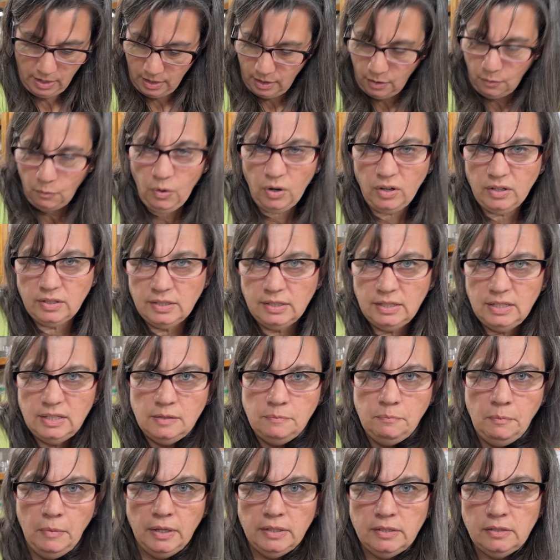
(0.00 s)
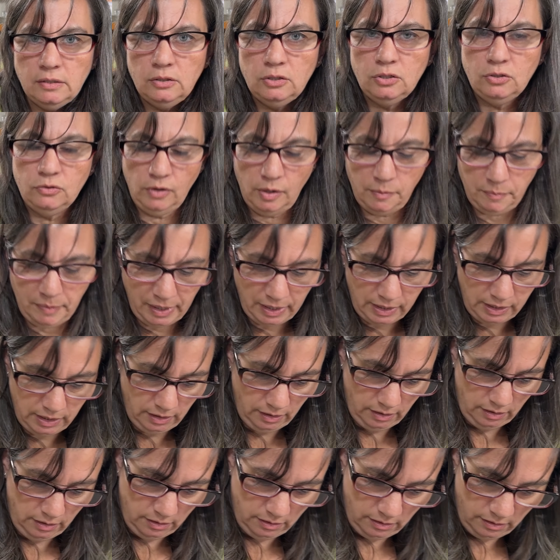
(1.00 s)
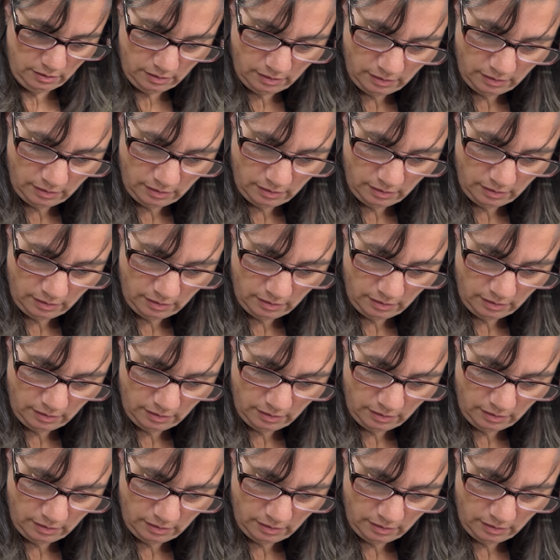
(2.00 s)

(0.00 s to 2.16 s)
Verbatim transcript: works these muscles right back here.